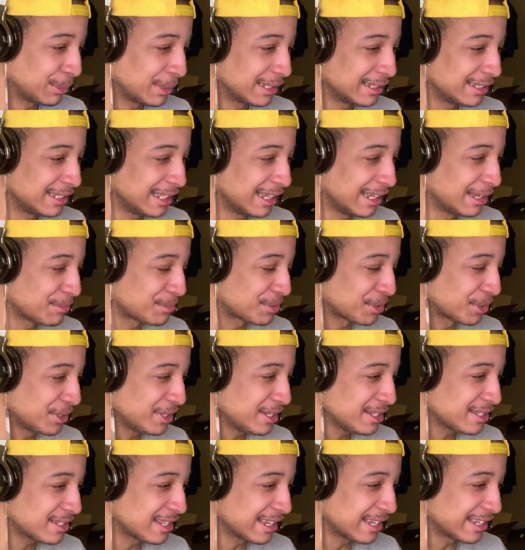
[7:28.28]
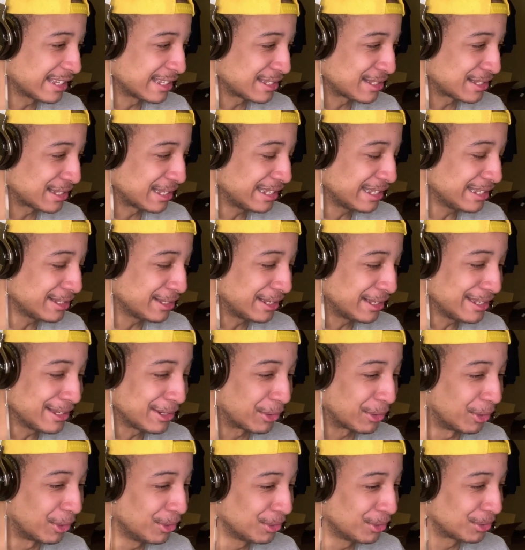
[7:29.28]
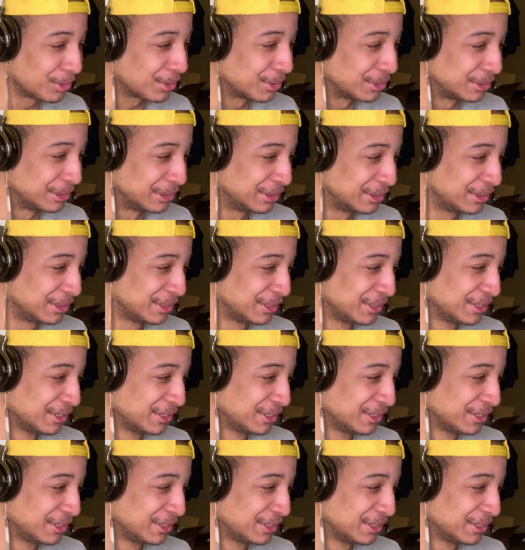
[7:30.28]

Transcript: Wait, damn, so his leg is he gone, gone.